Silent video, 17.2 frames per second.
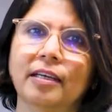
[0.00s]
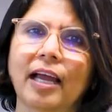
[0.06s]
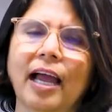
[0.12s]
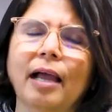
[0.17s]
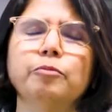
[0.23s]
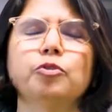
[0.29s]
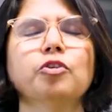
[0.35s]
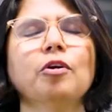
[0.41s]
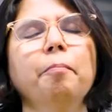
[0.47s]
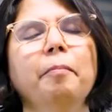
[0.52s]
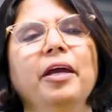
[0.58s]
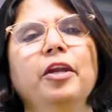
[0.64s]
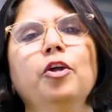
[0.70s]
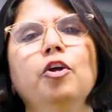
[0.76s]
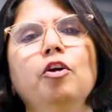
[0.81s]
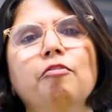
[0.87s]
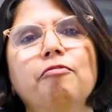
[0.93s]
I'm sure
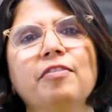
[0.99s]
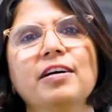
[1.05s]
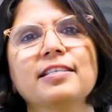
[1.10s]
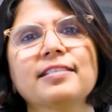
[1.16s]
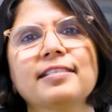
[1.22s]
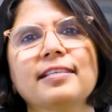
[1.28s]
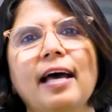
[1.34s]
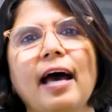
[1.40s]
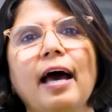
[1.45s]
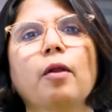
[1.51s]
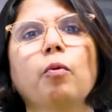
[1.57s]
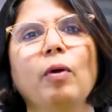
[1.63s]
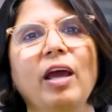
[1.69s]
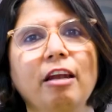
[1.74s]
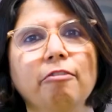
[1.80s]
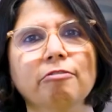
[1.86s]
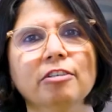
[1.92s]
many of us are
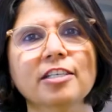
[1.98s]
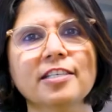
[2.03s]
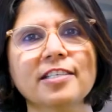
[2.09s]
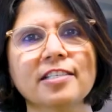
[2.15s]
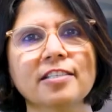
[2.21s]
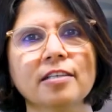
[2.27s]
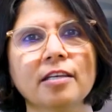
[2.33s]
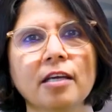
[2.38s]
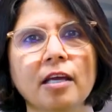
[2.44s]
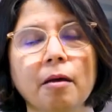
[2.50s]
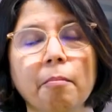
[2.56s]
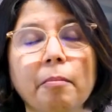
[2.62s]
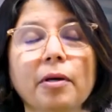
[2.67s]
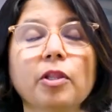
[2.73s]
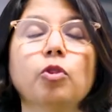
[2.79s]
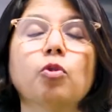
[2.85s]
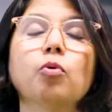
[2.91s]
well versed,
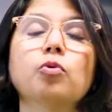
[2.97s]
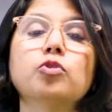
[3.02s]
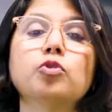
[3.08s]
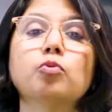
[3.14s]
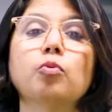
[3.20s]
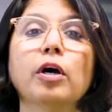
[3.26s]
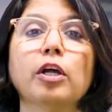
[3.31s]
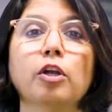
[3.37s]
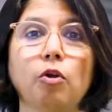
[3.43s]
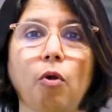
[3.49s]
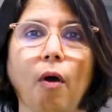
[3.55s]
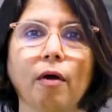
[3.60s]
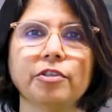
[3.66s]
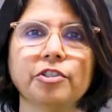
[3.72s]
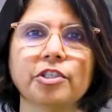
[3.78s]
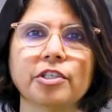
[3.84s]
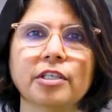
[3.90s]
but those who are
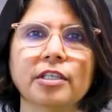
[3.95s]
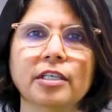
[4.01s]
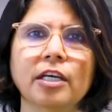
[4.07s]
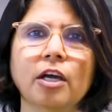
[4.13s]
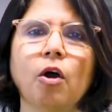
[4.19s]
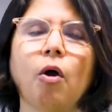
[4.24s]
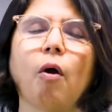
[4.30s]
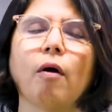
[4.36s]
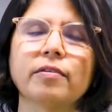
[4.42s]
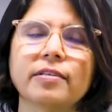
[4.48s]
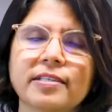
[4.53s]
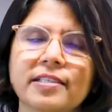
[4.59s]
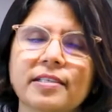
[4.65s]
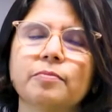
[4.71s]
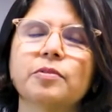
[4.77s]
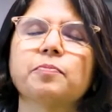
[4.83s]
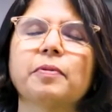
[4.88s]
not,
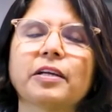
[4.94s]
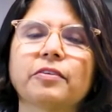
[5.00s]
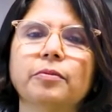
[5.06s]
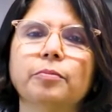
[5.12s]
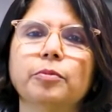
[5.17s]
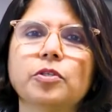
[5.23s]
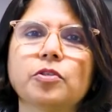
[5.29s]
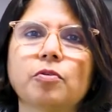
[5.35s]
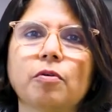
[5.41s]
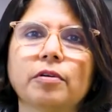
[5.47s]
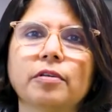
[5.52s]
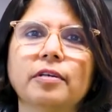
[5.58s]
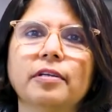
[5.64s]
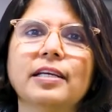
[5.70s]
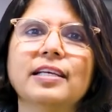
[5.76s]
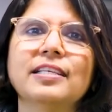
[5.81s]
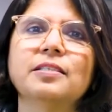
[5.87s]
autism spectrum
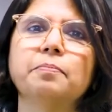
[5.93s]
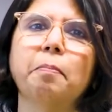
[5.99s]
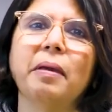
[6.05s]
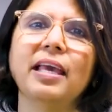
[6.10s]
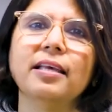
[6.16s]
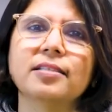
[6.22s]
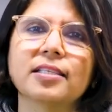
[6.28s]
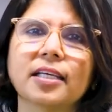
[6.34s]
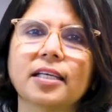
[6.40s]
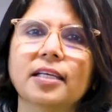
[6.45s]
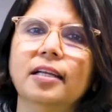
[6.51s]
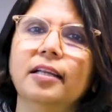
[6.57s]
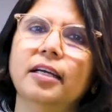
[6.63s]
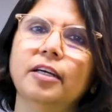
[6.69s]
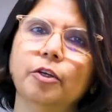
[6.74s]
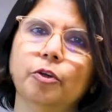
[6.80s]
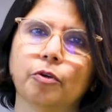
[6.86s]
disorder is
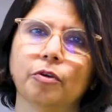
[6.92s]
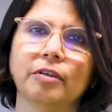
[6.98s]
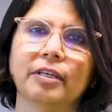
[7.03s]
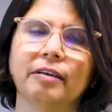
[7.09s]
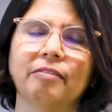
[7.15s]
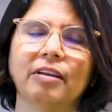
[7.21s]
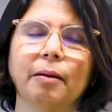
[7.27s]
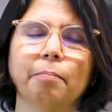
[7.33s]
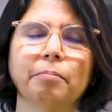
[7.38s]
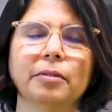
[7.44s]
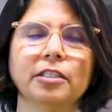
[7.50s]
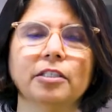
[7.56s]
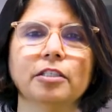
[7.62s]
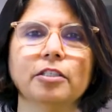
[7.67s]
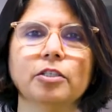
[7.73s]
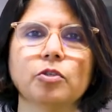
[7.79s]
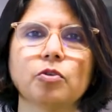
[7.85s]
basically a
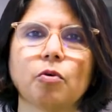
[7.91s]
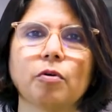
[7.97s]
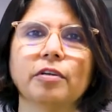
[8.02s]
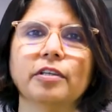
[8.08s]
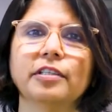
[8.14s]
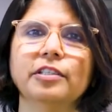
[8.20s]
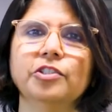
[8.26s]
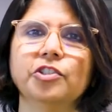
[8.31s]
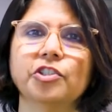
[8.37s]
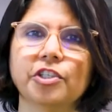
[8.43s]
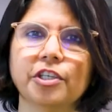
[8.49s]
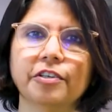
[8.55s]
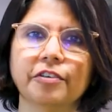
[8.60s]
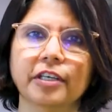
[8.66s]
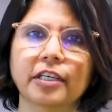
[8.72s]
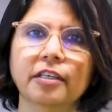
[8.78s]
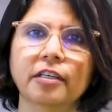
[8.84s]
neurodevelopmental disorder in
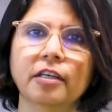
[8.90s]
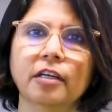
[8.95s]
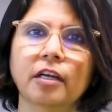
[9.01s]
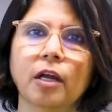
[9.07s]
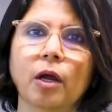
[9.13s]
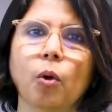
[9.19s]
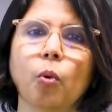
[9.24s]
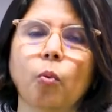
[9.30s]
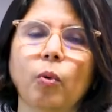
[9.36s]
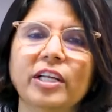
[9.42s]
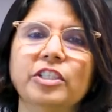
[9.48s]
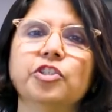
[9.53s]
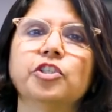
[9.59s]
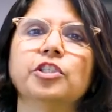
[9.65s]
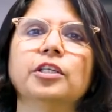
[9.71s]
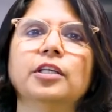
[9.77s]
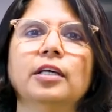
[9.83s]
children
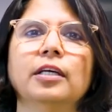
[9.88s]
which